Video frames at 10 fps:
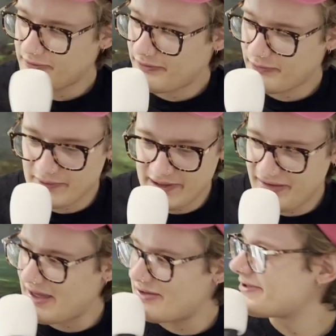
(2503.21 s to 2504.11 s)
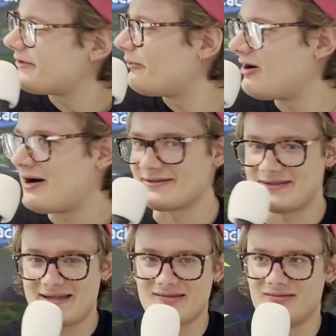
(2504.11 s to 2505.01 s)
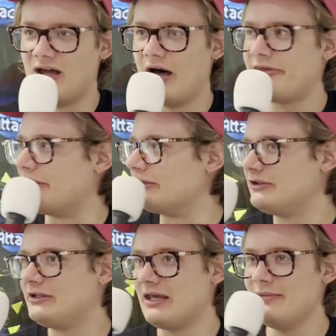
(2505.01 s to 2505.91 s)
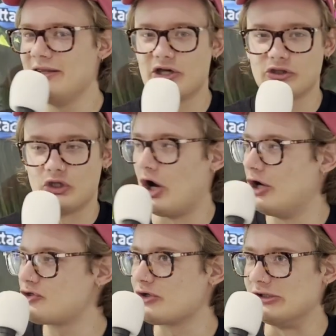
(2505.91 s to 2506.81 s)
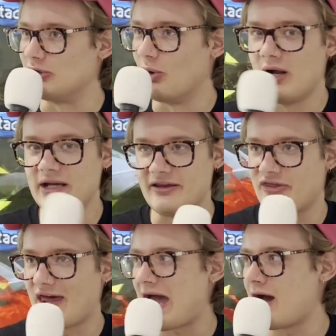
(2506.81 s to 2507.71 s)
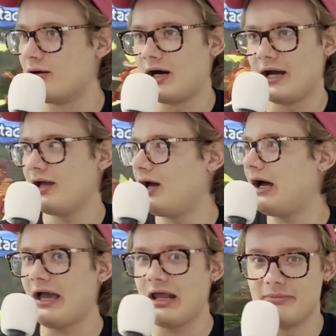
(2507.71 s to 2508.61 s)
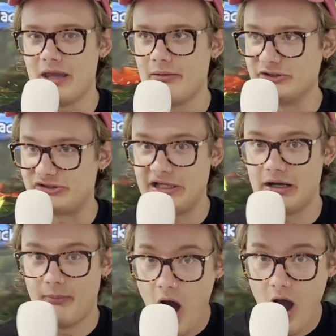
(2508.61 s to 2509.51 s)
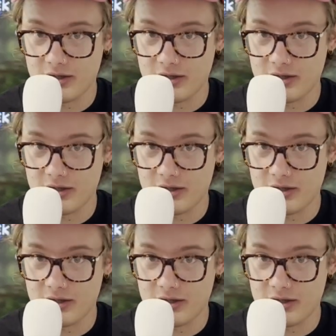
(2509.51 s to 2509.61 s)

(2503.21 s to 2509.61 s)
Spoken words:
3,000 watts. That's nothing. Give me the 120,000. I got to be able to see to Mars.